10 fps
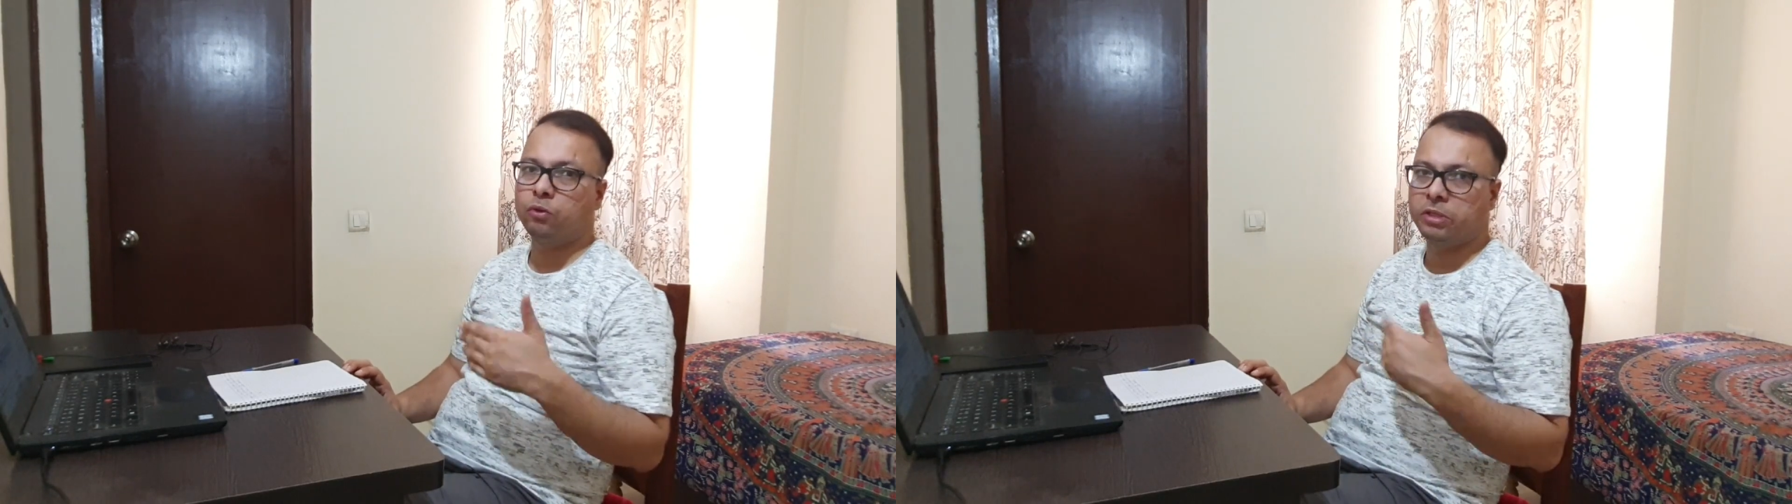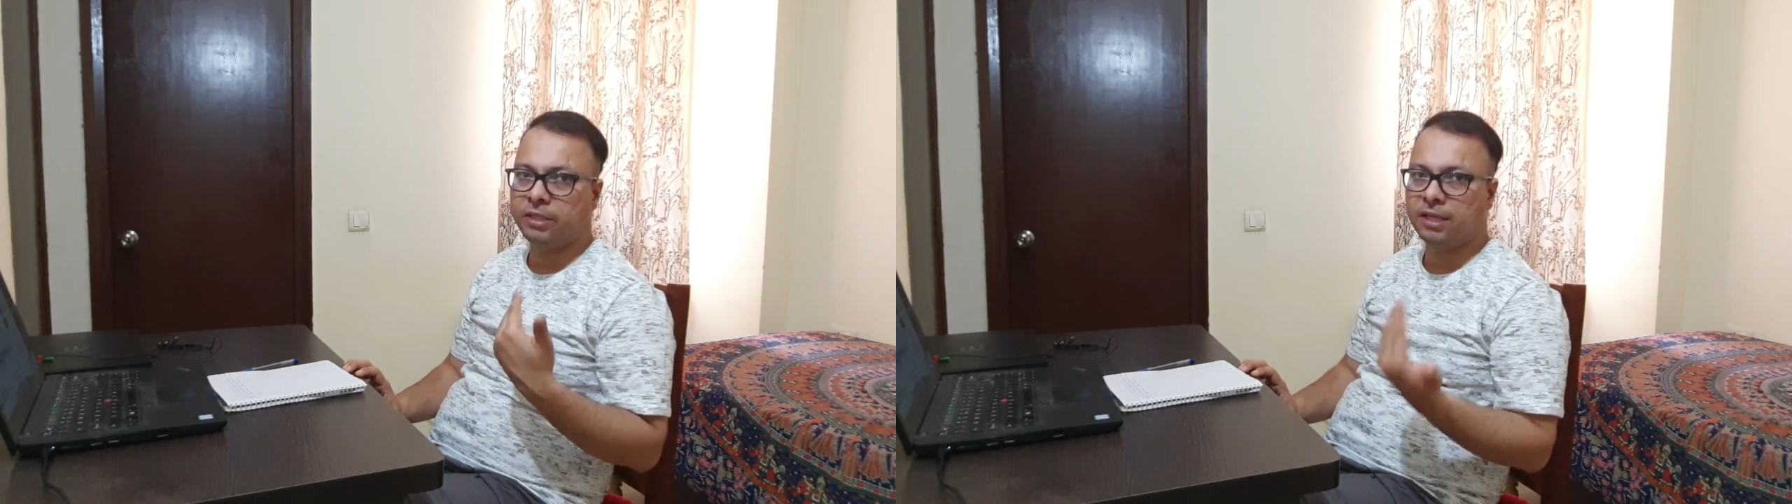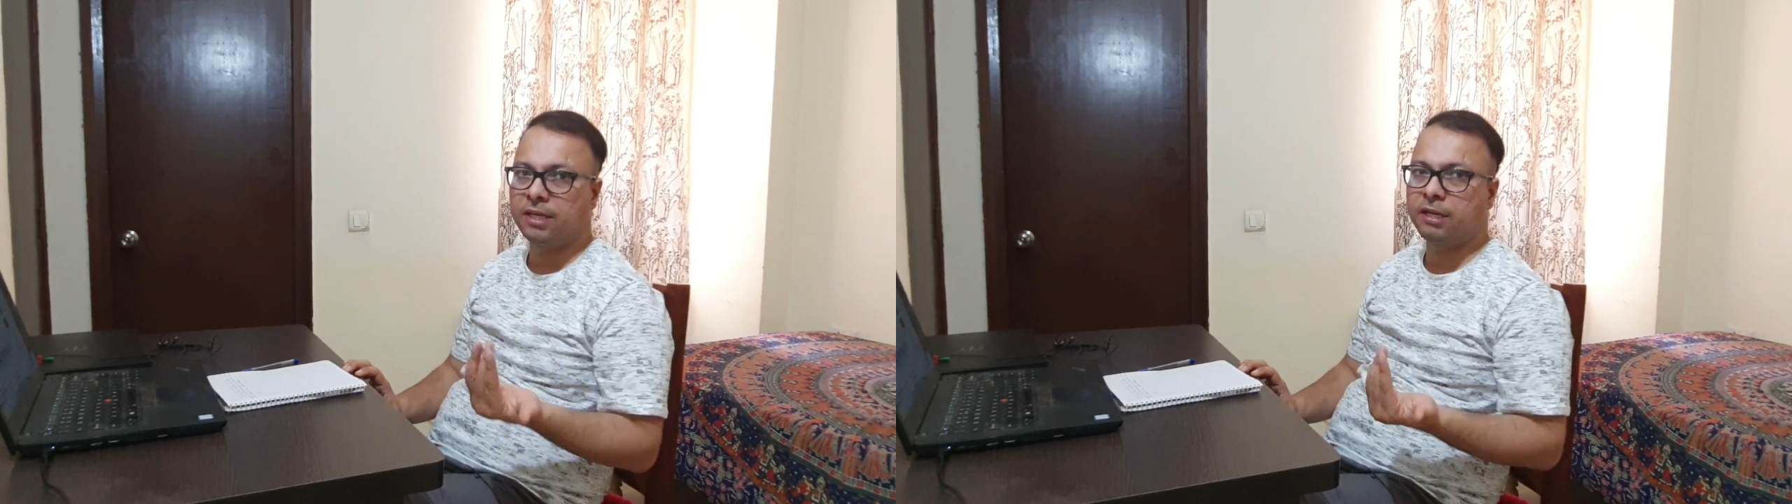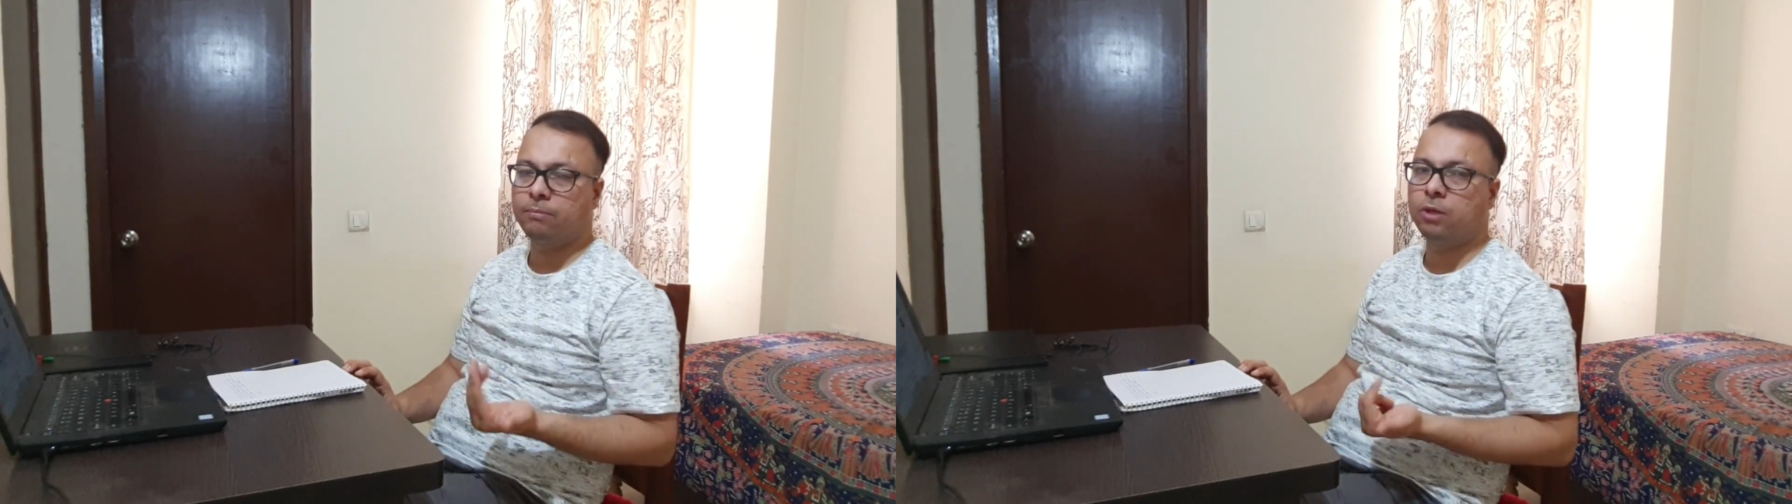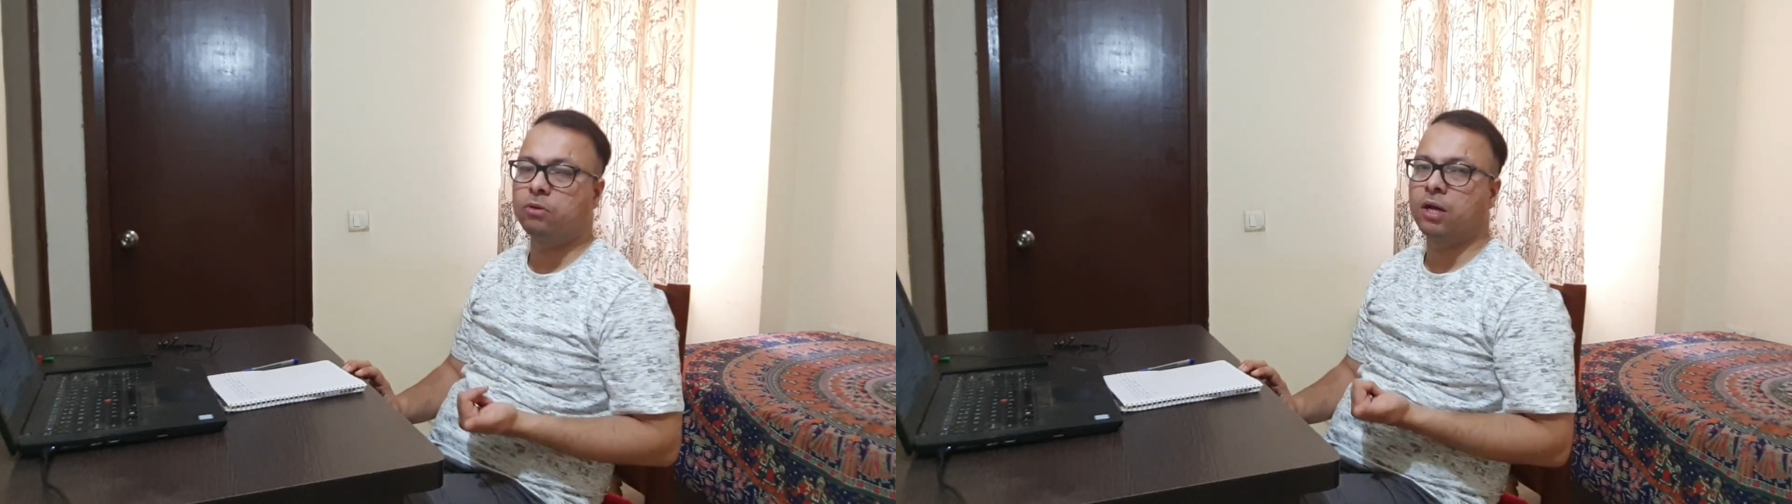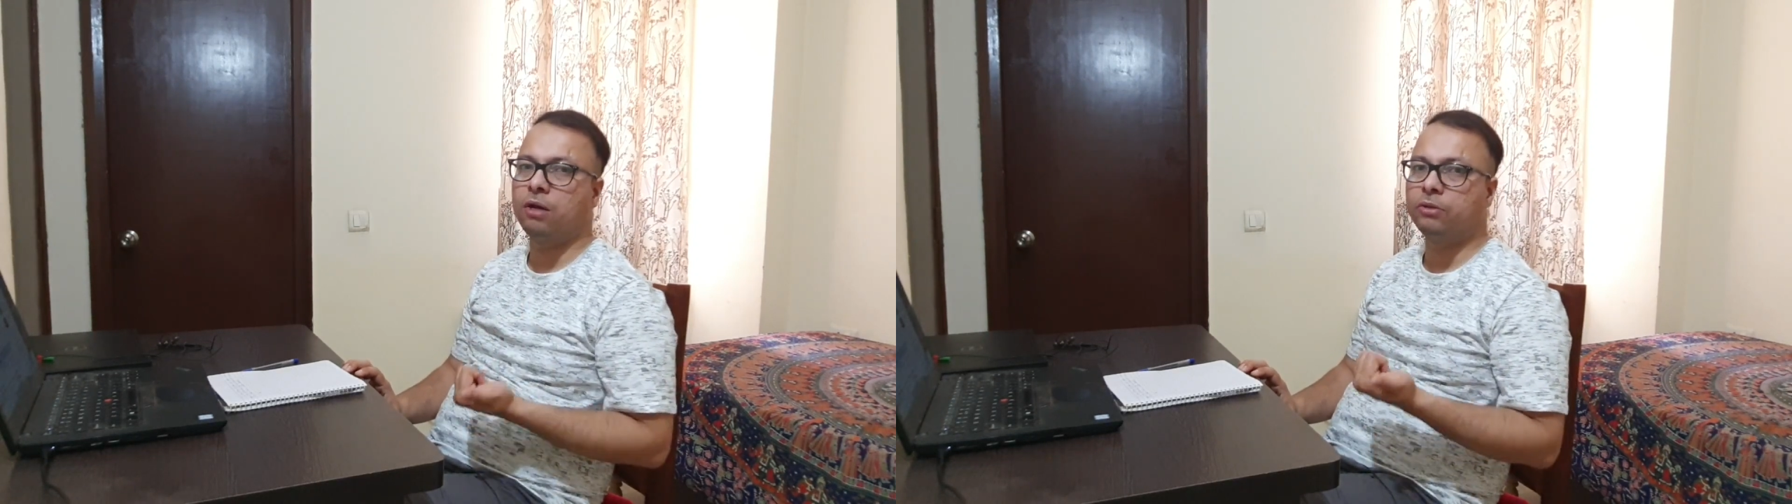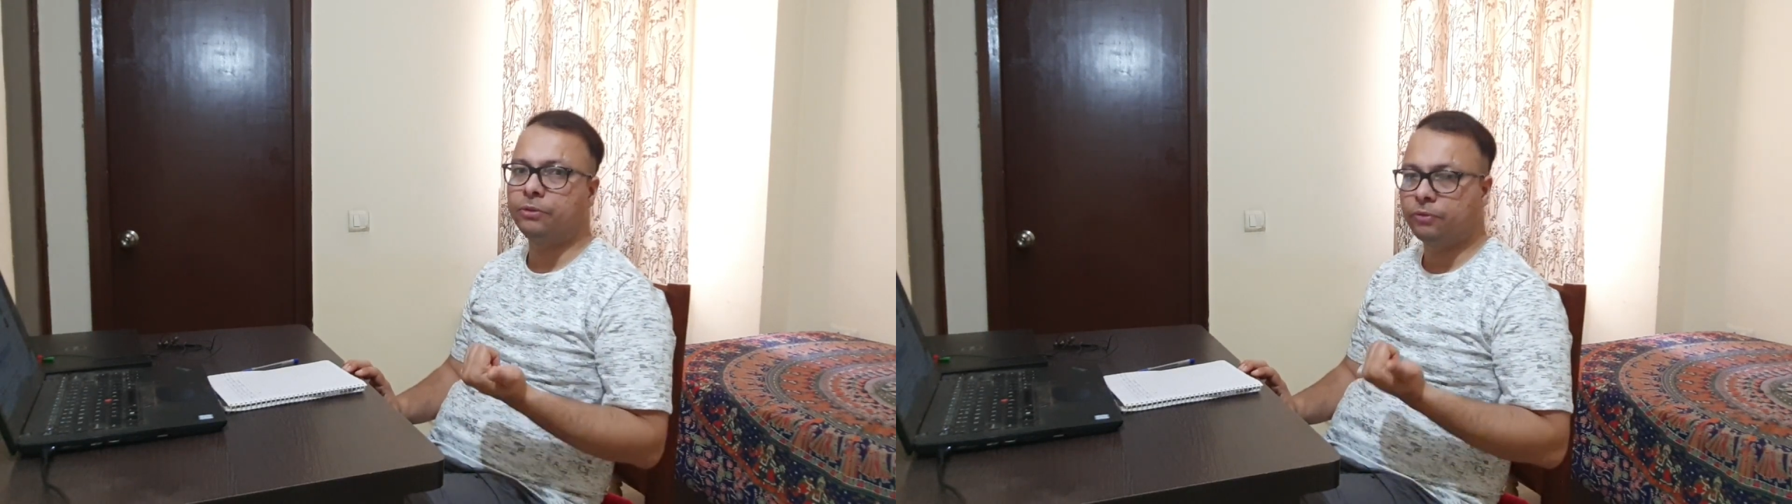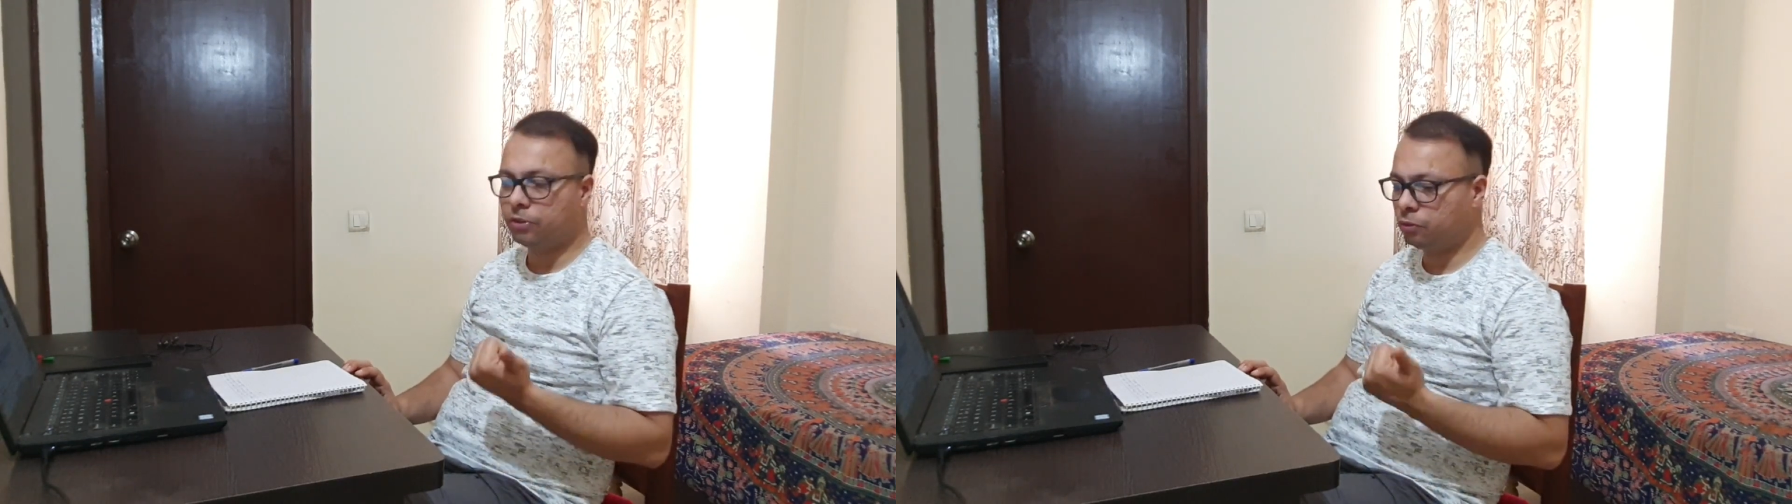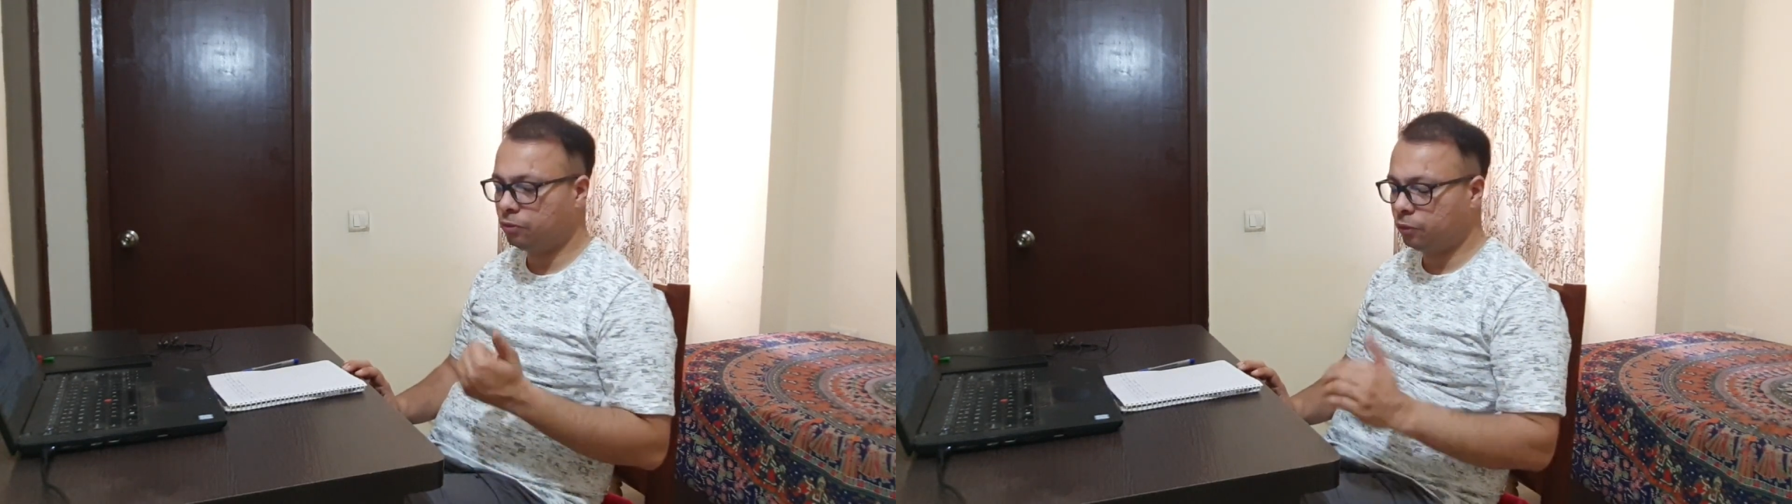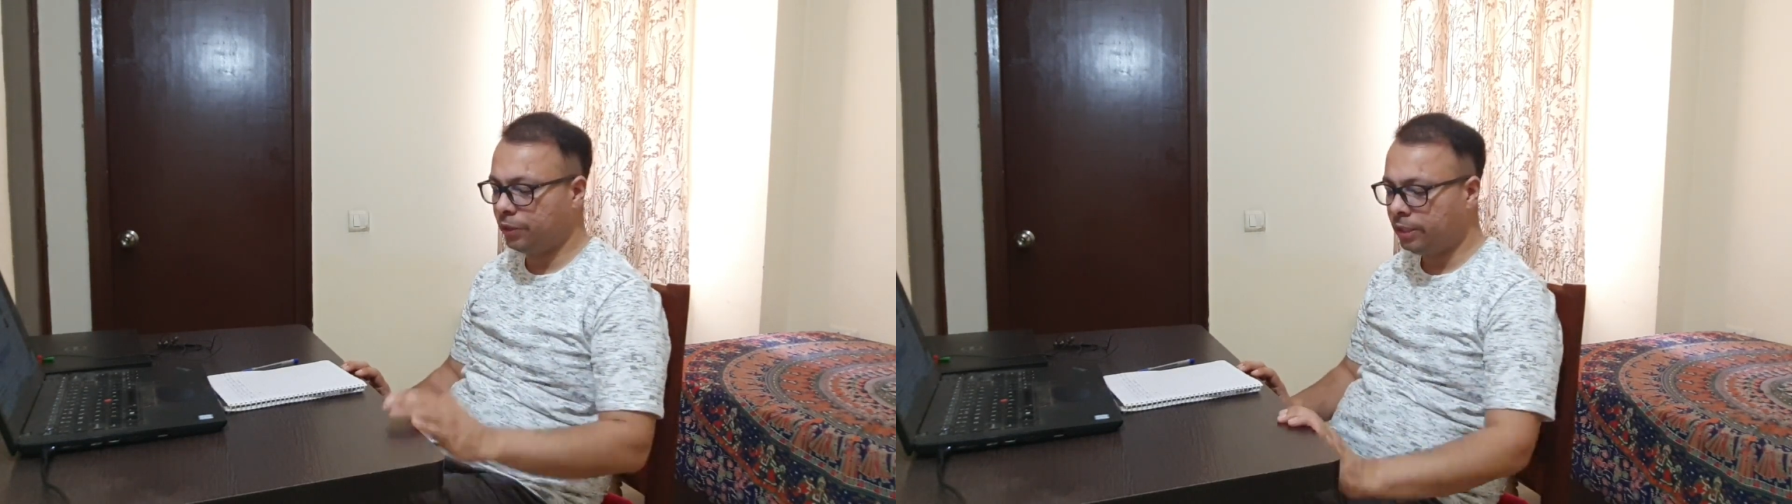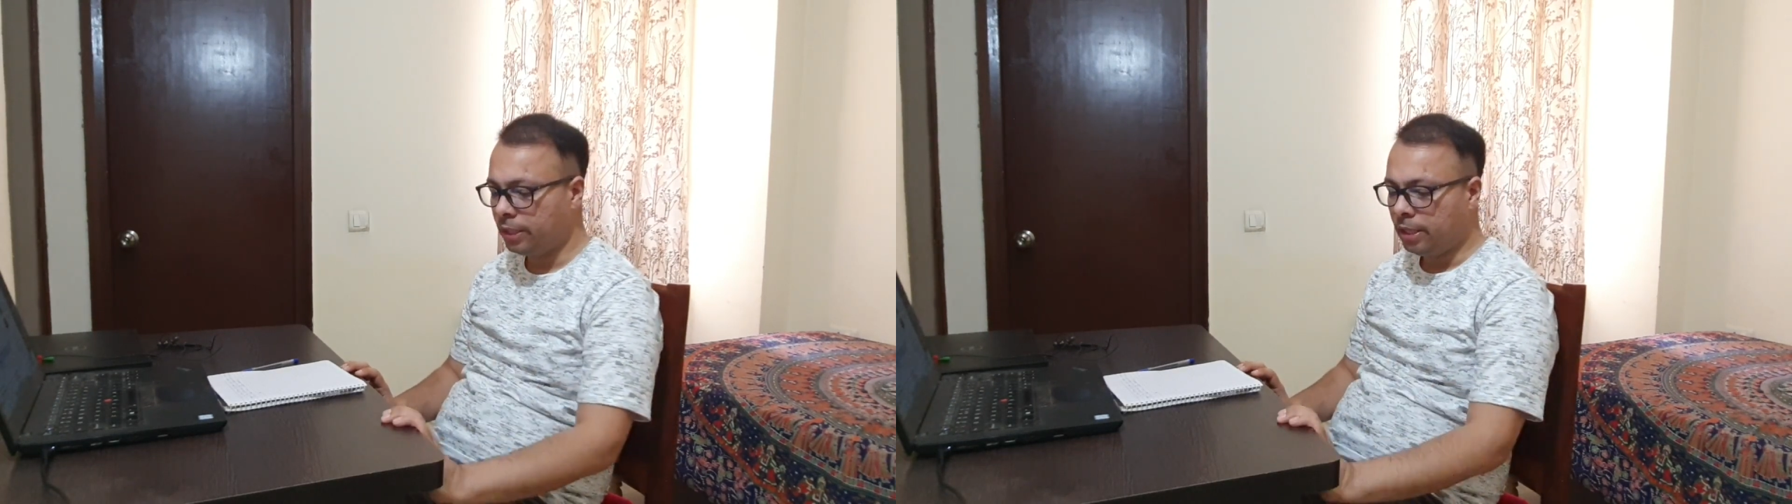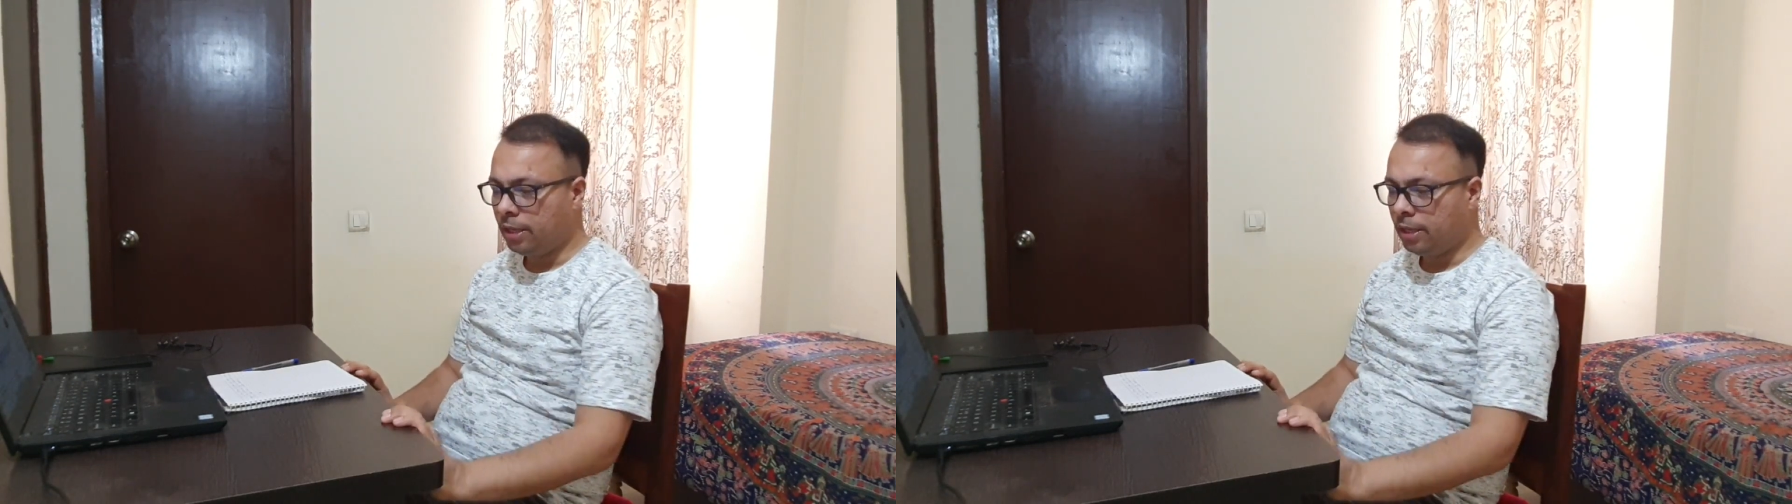detailing about how they want to do it.